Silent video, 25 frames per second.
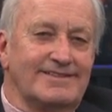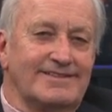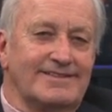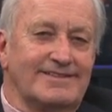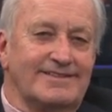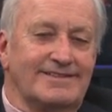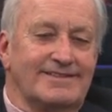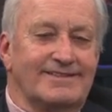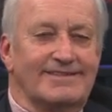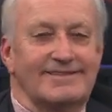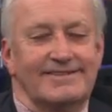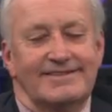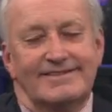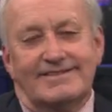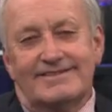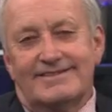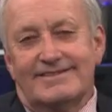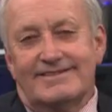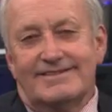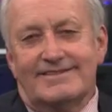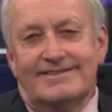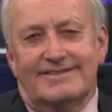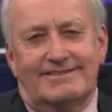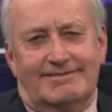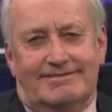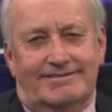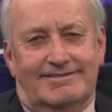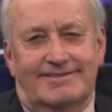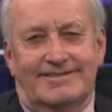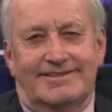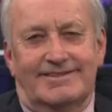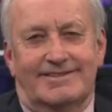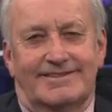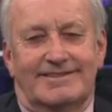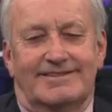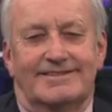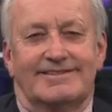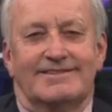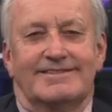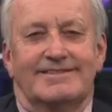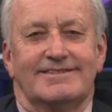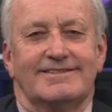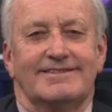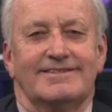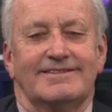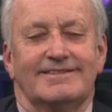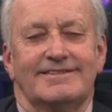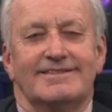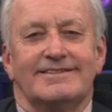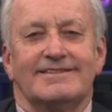
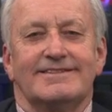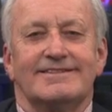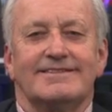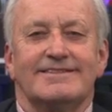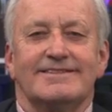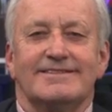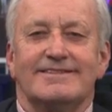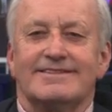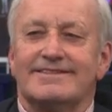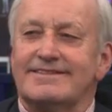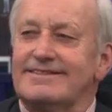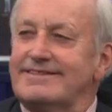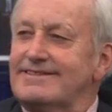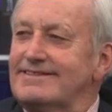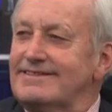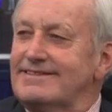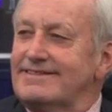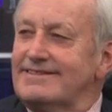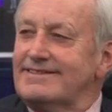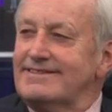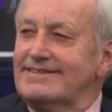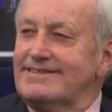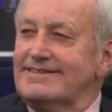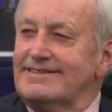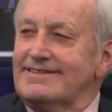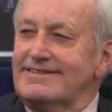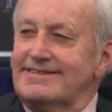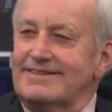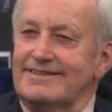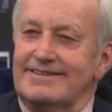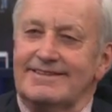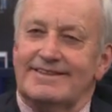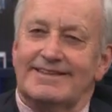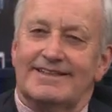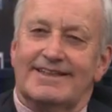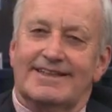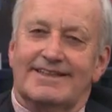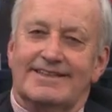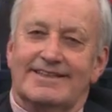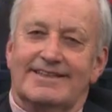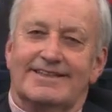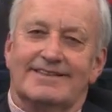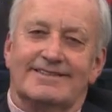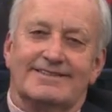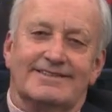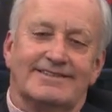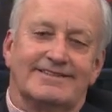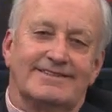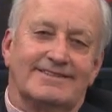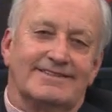
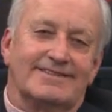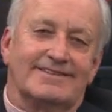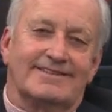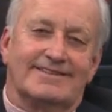(silent)